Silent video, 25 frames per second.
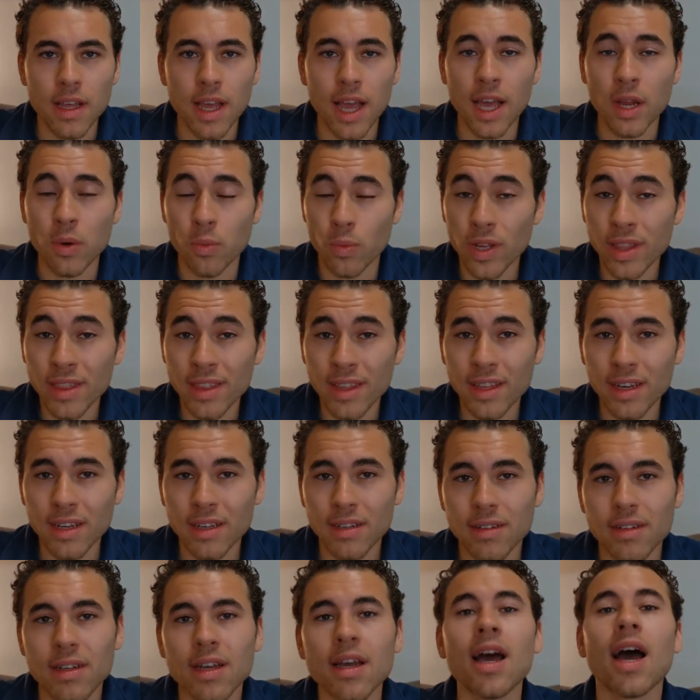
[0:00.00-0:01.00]
And with
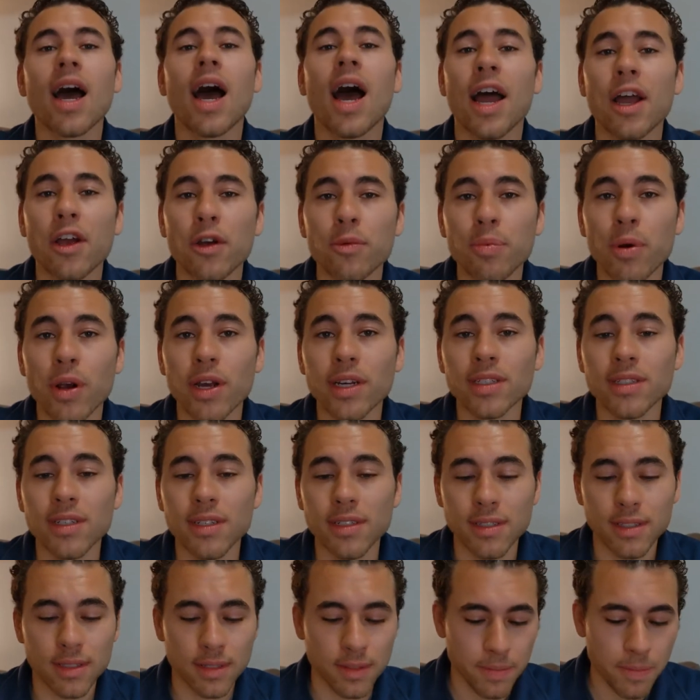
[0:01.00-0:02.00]
it, higher
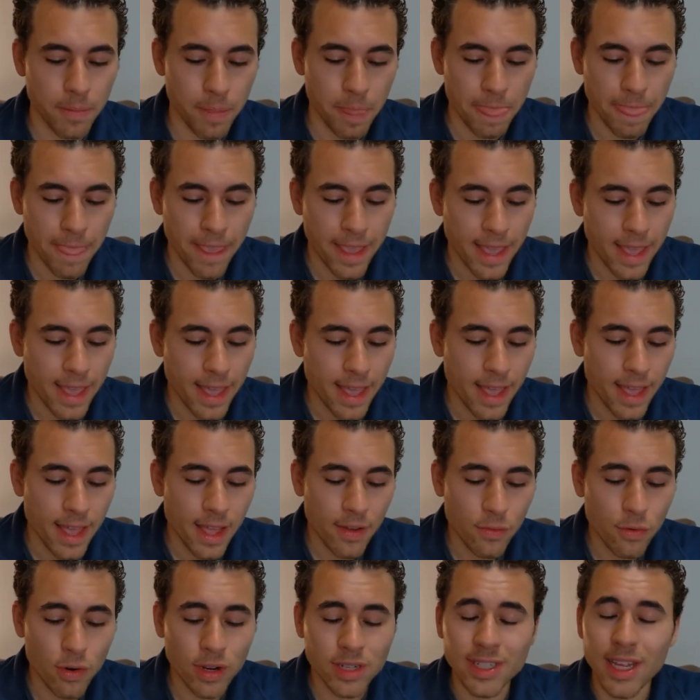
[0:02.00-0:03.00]
prices.
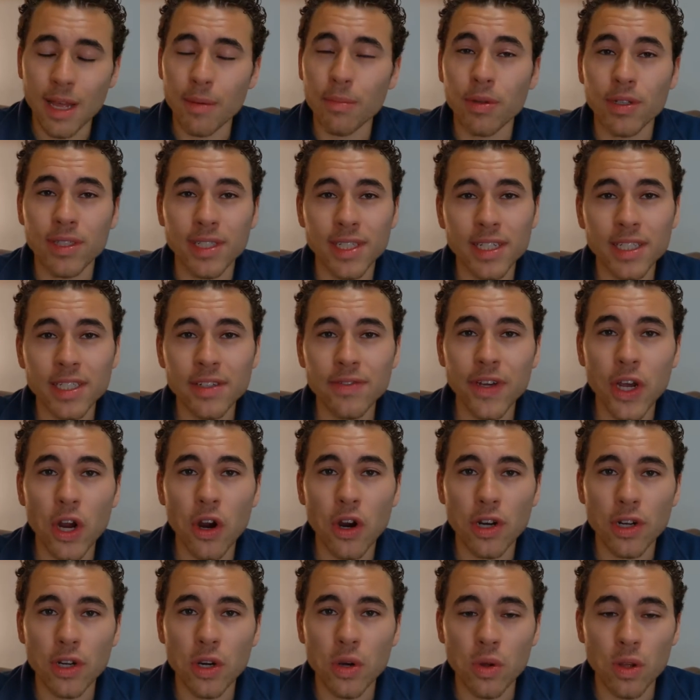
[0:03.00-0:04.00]
For example, CTV
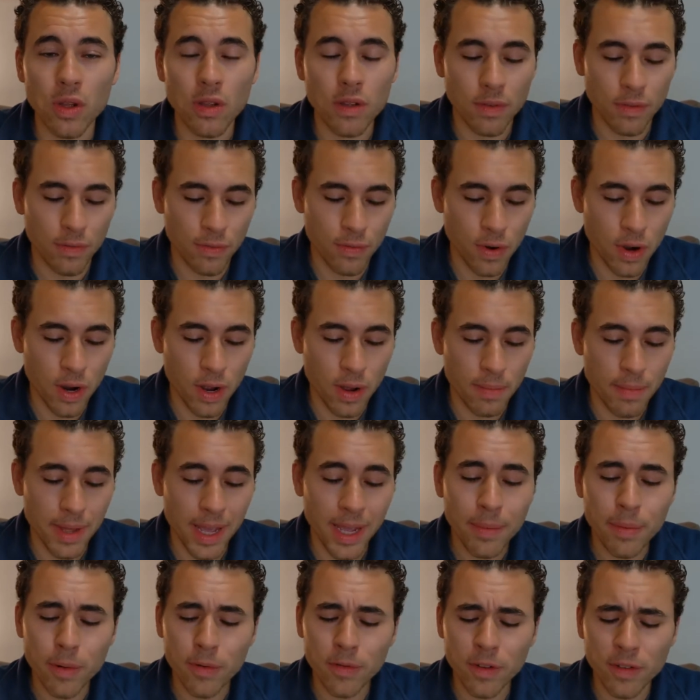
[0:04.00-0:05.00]
article from
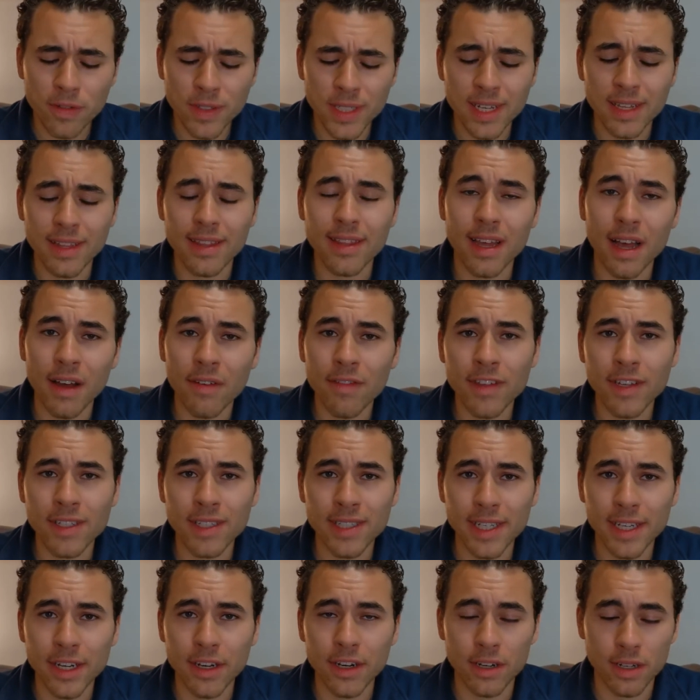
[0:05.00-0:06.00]
April 15th of
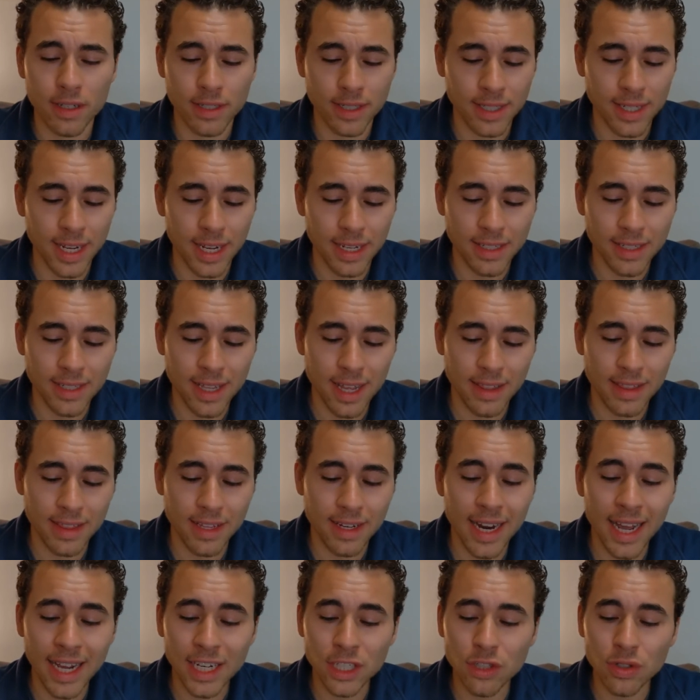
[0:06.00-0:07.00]
this year states that the
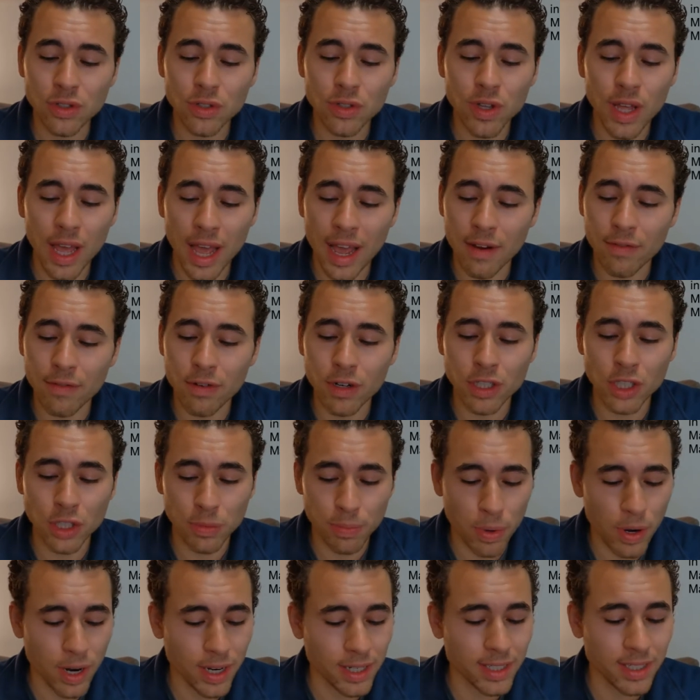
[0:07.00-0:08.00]
national
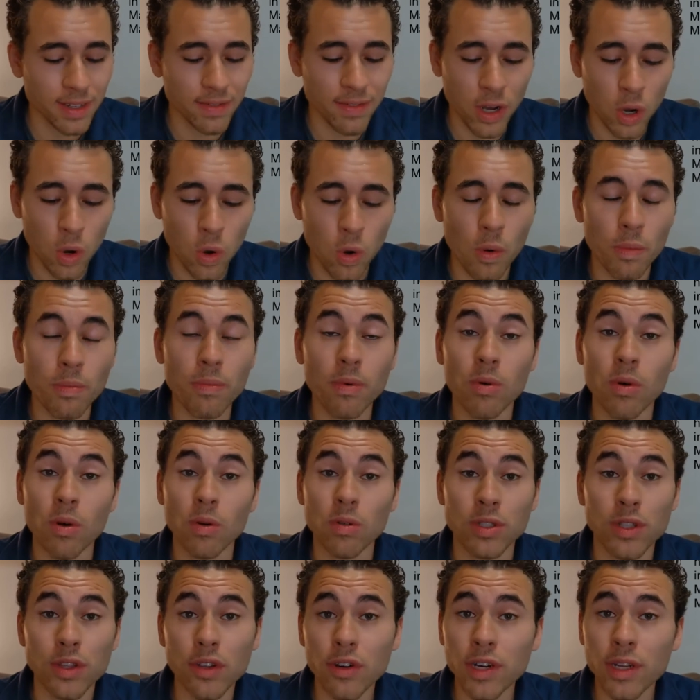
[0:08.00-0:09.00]
average price of a home
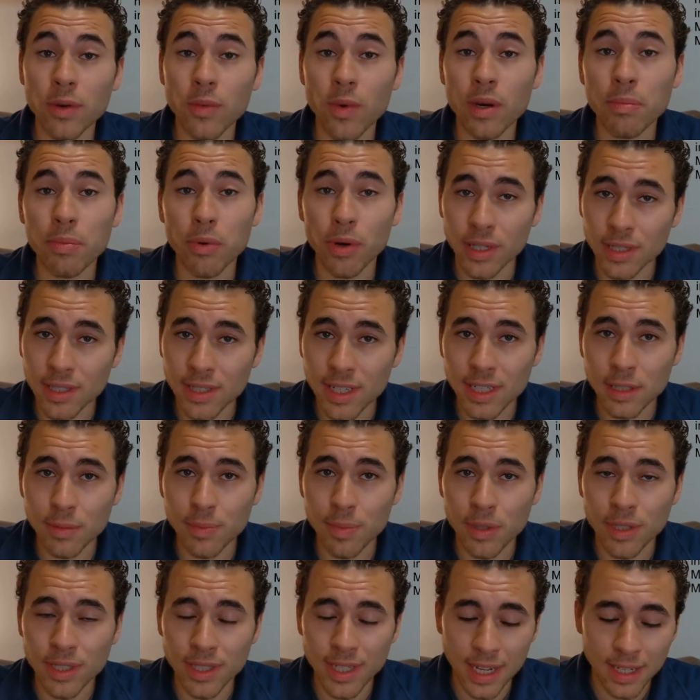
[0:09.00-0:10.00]
rose
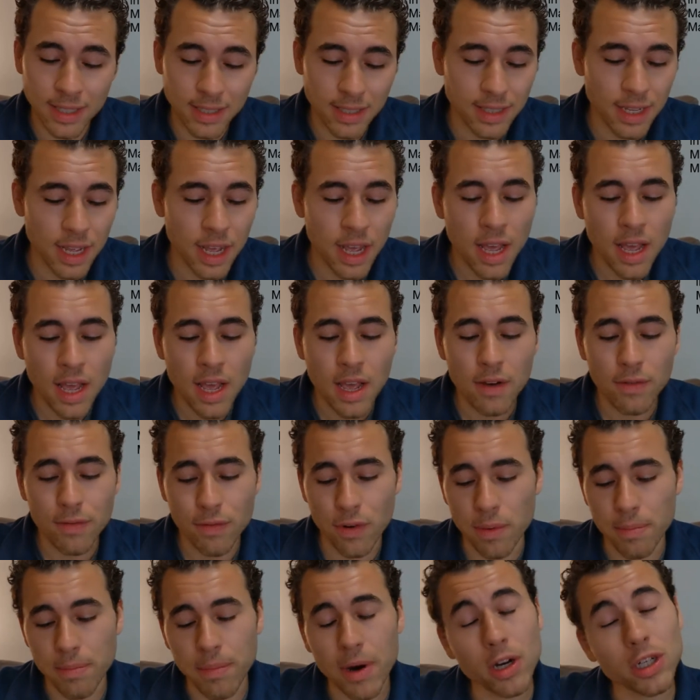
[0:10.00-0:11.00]
31.6%
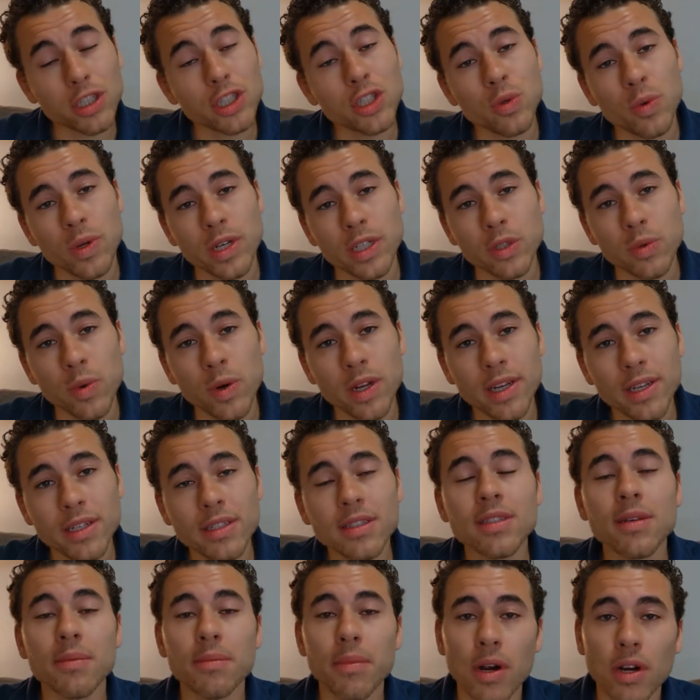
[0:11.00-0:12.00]
from March 2020
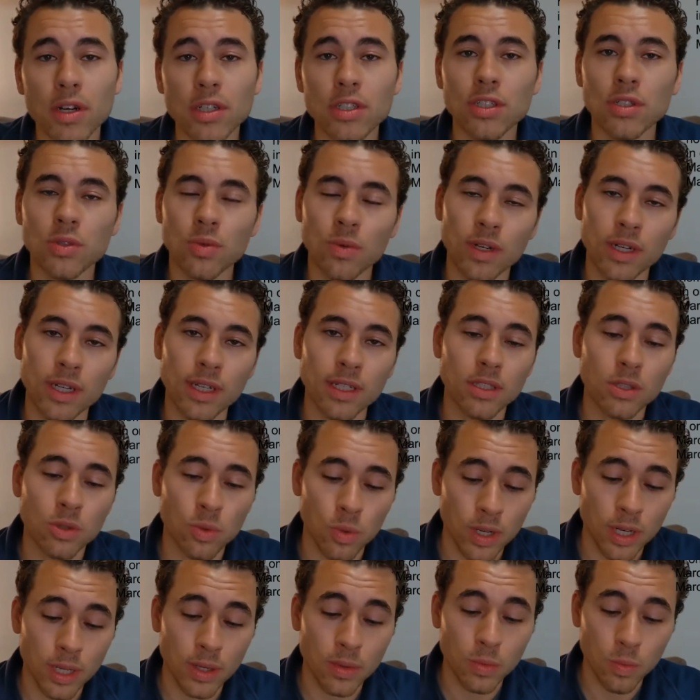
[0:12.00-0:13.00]
to March
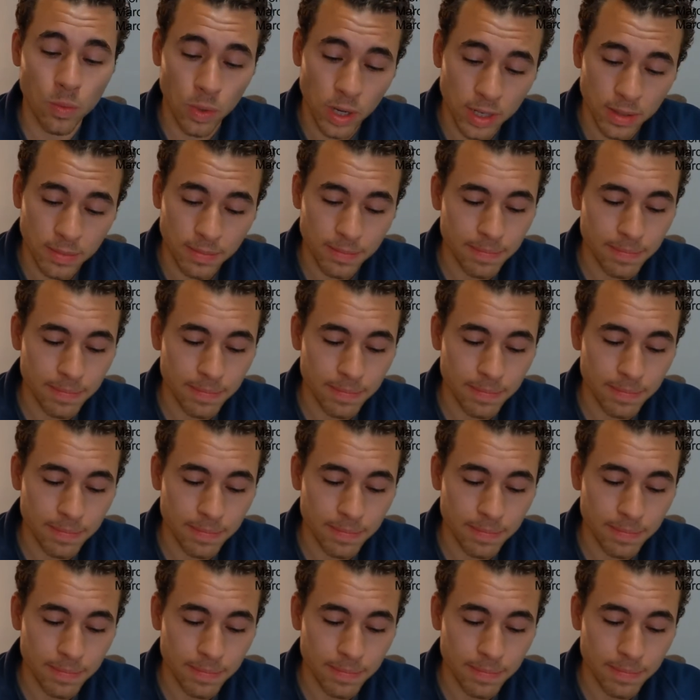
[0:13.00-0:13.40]
2021.